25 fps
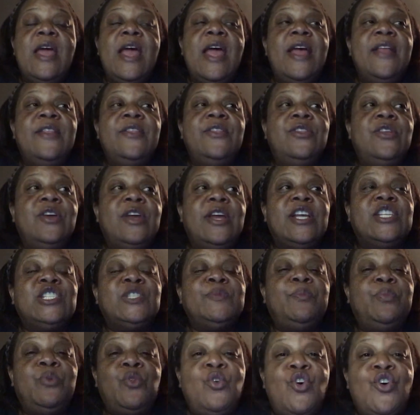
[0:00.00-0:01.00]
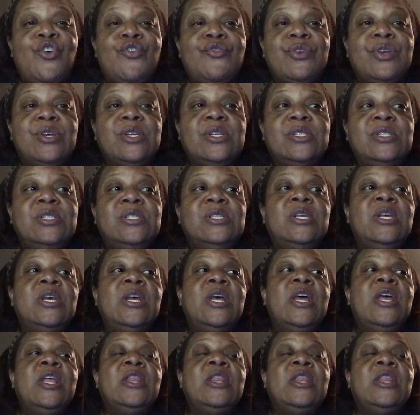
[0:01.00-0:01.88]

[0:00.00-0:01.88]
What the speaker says: and the explorers,